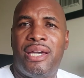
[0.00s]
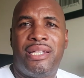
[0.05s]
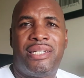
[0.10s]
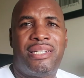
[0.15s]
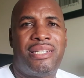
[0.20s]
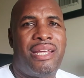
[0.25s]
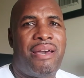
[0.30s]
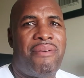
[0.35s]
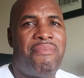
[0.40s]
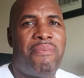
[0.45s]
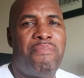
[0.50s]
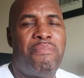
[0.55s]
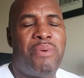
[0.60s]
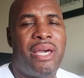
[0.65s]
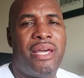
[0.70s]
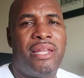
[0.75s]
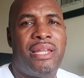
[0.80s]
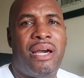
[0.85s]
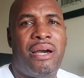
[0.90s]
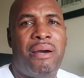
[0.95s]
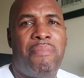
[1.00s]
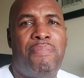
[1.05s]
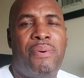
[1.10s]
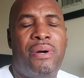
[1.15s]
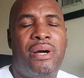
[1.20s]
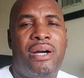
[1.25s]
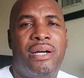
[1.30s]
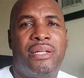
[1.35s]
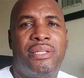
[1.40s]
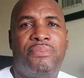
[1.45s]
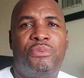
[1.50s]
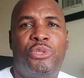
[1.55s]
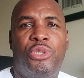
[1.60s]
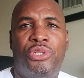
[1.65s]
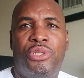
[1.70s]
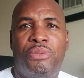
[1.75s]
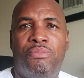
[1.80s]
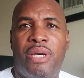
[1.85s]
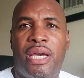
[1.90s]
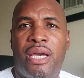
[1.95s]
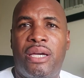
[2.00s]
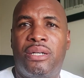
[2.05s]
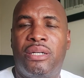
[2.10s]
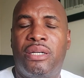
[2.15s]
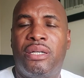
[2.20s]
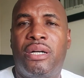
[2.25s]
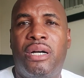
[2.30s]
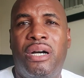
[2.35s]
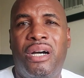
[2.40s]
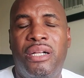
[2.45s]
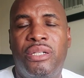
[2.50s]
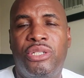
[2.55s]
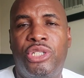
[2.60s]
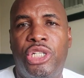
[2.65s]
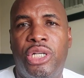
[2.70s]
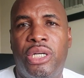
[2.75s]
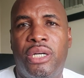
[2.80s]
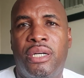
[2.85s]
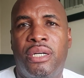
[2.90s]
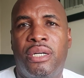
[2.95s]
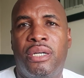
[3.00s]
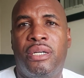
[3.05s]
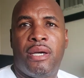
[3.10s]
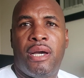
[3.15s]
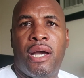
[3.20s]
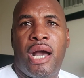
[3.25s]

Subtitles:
It's never been a part of the Jamaican culture.